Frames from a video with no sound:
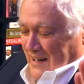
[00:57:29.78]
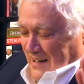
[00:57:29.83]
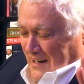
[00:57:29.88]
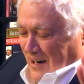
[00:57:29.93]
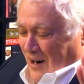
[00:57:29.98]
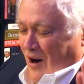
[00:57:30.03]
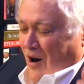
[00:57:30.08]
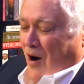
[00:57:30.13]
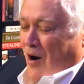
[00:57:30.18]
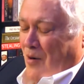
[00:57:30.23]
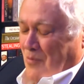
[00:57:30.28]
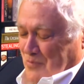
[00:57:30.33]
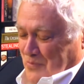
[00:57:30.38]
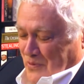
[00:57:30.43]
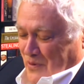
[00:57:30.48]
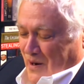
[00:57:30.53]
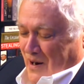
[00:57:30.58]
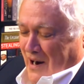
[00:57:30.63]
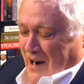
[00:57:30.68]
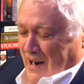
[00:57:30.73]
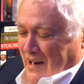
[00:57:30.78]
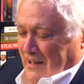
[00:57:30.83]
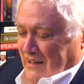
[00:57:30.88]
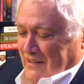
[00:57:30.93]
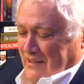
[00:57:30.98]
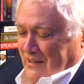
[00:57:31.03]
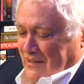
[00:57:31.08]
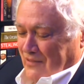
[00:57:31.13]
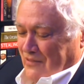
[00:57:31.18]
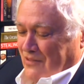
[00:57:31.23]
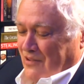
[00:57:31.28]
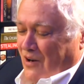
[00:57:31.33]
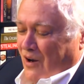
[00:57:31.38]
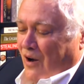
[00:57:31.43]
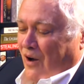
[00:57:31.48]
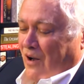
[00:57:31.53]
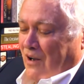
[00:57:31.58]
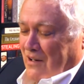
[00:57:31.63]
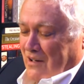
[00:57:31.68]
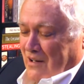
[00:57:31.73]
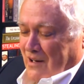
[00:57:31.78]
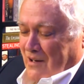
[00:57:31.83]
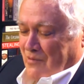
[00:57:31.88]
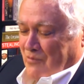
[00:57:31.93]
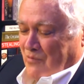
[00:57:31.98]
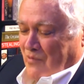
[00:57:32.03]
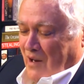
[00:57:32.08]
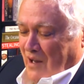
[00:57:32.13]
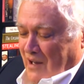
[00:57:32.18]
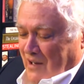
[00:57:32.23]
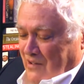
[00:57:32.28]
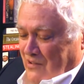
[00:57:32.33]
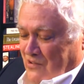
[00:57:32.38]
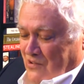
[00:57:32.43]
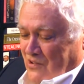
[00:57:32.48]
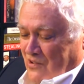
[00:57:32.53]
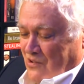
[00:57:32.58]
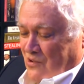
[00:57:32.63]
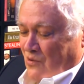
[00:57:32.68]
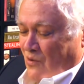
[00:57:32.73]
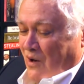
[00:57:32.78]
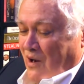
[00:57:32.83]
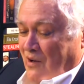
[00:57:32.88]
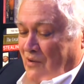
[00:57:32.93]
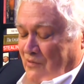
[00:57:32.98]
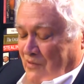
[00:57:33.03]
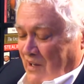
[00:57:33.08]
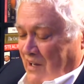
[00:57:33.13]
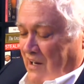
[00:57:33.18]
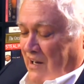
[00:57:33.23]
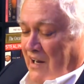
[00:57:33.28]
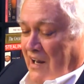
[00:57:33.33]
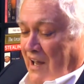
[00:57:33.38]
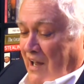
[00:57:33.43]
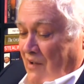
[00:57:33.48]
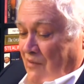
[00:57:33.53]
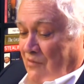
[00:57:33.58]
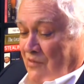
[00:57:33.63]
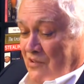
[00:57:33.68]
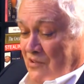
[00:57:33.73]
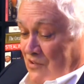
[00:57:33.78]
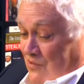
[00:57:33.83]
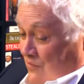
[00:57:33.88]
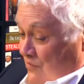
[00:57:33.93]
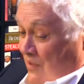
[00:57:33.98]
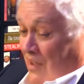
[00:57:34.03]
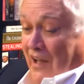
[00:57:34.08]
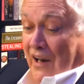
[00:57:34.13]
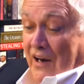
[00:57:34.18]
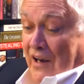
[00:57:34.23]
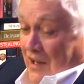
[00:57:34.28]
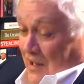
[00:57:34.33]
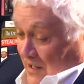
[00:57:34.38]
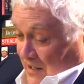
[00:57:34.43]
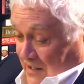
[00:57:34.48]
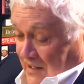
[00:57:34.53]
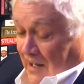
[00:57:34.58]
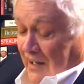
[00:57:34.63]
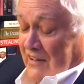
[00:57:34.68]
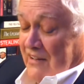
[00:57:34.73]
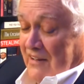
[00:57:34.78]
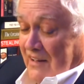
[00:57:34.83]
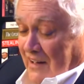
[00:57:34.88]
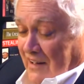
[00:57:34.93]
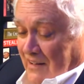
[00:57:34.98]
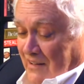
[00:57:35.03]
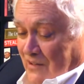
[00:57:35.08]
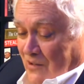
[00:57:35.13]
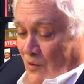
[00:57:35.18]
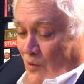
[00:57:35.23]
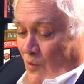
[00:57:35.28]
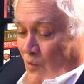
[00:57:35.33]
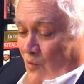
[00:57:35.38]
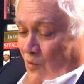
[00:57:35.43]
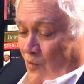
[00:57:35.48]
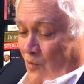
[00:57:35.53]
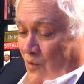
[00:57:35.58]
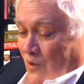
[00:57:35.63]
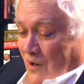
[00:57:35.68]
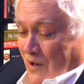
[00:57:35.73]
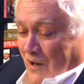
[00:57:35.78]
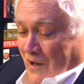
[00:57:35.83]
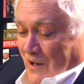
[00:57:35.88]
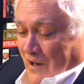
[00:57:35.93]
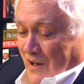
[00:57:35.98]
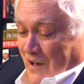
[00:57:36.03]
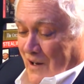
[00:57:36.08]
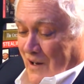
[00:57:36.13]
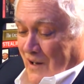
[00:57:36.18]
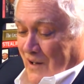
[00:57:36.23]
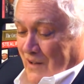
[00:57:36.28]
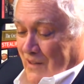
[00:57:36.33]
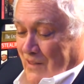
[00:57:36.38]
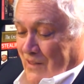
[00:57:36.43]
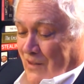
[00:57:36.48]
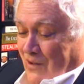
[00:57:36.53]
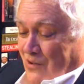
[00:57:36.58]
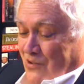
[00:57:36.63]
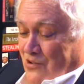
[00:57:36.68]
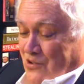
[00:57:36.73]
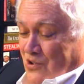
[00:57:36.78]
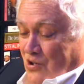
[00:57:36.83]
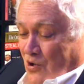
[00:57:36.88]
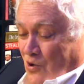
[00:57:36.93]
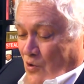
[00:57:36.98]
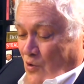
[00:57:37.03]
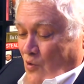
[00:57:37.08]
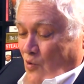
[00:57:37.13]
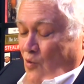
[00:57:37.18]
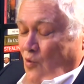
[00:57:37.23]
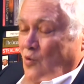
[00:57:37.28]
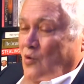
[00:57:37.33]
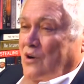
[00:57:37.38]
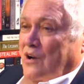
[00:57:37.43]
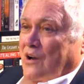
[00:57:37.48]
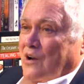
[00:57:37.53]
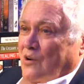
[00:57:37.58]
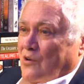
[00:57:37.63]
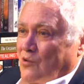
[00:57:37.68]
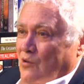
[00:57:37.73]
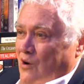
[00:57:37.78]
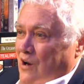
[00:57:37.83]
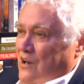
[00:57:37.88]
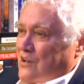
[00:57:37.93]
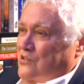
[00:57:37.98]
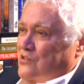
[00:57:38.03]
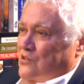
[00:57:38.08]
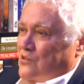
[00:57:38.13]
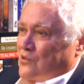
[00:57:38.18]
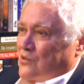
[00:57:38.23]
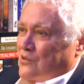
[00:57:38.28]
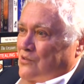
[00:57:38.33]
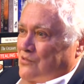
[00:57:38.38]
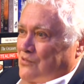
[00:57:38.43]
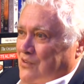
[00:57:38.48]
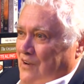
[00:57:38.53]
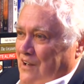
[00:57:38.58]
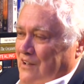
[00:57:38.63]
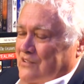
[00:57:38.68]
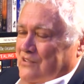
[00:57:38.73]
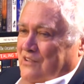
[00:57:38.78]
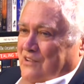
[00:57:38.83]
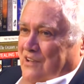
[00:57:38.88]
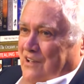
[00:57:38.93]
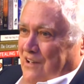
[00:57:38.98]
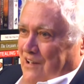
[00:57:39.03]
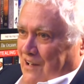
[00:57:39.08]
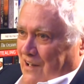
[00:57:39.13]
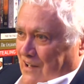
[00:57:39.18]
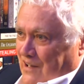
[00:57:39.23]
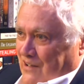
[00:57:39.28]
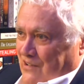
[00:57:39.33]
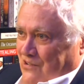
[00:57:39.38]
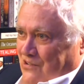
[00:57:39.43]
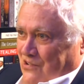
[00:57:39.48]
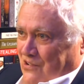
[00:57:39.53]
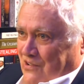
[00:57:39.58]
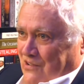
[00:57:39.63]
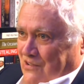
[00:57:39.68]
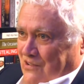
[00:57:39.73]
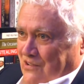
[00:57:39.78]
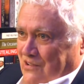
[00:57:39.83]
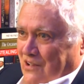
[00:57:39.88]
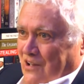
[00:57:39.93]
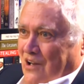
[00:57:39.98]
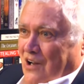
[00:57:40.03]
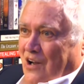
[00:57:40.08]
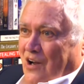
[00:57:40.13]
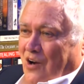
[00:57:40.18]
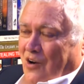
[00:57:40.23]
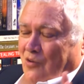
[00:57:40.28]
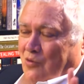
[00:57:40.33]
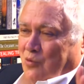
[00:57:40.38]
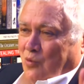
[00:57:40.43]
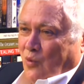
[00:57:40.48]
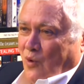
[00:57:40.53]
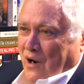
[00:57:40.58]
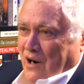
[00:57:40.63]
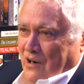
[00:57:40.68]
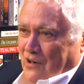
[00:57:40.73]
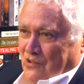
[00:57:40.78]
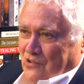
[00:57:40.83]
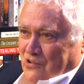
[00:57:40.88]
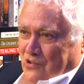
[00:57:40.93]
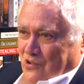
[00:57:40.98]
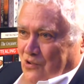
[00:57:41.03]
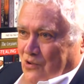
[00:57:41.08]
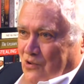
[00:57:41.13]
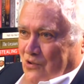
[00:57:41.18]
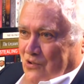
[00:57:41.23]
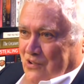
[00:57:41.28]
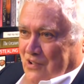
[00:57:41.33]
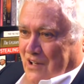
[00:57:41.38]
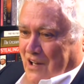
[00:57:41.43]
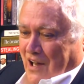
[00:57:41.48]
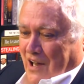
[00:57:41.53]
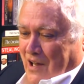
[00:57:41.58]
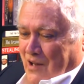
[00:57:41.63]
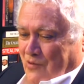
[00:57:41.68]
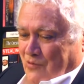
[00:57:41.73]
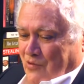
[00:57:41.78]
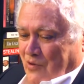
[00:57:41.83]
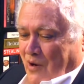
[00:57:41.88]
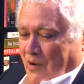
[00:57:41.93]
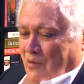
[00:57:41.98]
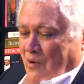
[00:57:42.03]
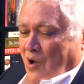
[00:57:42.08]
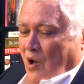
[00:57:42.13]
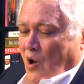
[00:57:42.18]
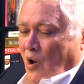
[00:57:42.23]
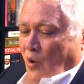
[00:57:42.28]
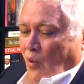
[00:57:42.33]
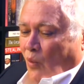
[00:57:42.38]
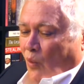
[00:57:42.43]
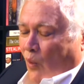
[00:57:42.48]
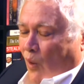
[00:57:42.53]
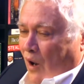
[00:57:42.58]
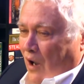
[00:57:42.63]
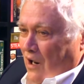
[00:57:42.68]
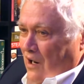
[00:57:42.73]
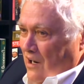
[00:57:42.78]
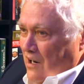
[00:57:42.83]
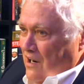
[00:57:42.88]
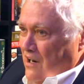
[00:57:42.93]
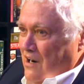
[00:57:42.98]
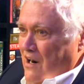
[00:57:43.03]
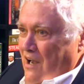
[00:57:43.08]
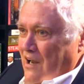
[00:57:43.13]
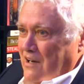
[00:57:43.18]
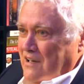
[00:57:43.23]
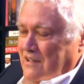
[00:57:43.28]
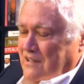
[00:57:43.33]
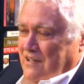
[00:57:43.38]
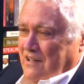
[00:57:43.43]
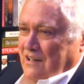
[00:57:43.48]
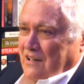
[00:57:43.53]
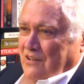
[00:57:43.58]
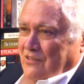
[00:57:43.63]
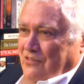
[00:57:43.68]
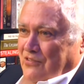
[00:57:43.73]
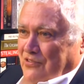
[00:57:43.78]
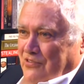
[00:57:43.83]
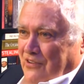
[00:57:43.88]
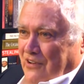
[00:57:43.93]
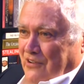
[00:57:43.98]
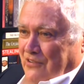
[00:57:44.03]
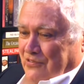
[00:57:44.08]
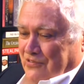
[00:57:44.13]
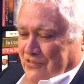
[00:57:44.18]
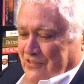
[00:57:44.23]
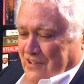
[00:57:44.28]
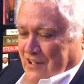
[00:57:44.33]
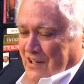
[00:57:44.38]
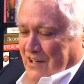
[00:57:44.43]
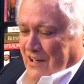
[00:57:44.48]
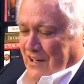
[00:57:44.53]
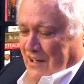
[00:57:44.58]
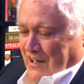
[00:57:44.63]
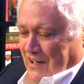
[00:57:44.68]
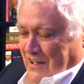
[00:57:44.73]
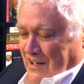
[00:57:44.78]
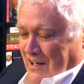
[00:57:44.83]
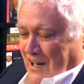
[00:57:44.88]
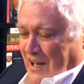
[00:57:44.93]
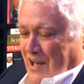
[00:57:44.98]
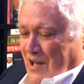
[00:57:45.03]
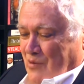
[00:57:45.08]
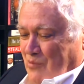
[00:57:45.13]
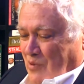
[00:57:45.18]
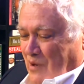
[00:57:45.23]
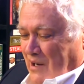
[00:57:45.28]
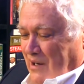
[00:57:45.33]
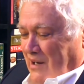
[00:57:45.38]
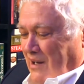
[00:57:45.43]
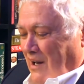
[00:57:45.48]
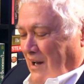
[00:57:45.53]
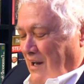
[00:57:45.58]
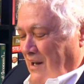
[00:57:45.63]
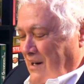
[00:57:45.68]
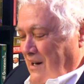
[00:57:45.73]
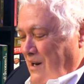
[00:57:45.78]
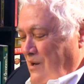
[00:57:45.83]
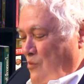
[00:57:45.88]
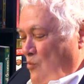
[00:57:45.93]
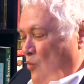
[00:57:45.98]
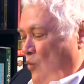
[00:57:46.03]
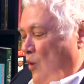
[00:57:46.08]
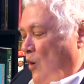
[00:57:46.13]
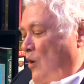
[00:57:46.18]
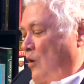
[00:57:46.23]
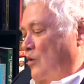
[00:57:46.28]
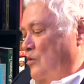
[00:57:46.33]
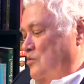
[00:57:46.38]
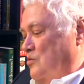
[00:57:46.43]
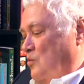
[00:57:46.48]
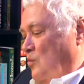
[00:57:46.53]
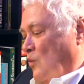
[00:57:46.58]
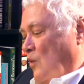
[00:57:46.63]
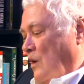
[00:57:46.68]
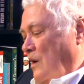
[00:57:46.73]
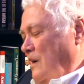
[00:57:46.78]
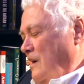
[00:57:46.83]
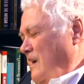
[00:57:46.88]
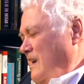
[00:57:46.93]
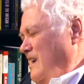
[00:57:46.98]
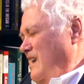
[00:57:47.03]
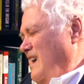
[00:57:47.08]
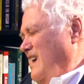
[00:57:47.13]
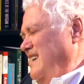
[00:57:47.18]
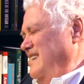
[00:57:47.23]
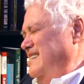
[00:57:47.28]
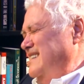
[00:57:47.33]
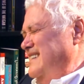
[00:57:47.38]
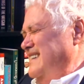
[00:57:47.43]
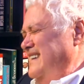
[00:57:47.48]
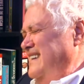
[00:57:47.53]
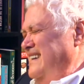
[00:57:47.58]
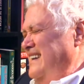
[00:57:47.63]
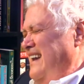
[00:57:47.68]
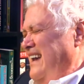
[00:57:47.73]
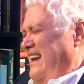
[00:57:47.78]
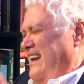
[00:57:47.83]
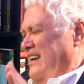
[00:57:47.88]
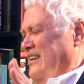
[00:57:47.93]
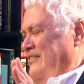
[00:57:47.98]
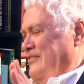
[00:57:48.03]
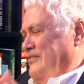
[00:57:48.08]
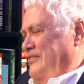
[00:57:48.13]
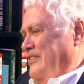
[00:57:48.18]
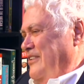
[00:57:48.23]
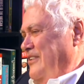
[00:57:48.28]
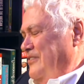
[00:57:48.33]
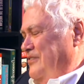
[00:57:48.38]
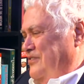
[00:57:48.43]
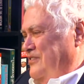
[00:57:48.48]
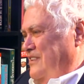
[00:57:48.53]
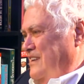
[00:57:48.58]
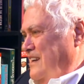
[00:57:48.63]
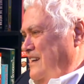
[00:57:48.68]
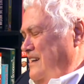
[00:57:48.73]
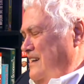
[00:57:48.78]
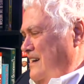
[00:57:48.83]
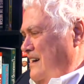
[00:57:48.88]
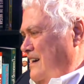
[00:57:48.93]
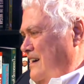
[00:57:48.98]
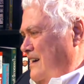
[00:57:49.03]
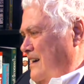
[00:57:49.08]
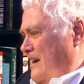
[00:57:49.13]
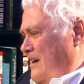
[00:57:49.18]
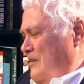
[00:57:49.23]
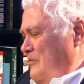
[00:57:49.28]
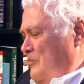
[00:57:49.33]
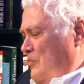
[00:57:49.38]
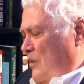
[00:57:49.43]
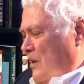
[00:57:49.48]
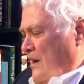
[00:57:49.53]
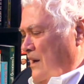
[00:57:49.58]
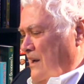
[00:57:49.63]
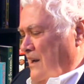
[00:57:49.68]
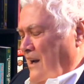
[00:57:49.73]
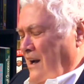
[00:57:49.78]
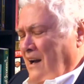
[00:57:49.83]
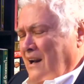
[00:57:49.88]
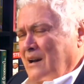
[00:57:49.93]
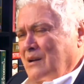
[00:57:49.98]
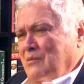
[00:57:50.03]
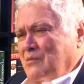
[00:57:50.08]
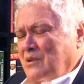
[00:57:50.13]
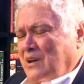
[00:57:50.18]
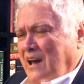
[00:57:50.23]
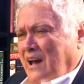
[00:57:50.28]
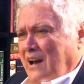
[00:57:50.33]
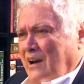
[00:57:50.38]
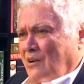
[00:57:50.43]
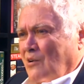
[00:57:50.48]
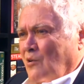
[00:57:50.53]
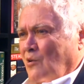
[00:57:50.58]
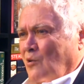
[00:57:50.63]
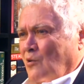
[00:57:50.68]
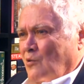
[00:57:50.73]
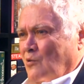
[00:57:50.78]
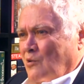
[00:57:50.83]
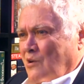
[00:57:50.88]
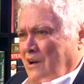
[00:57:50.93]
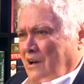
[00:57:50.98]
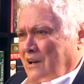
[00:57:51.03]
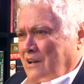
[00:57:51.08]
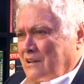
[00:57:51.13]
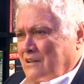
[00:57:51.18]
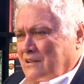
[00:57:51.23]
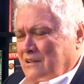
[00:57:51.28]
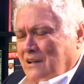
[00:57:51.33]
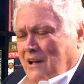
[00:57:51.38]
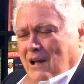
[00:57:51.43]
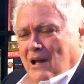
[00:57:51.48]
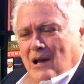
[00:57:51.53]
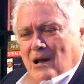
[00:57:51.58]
comprehensive condemnation. Do I have any evidence for that? Yes, I do. The two congressional investigations of where schools came from, one in 1915 by a guy named Walsh, one in 19 59 by a guy named Carroll Reece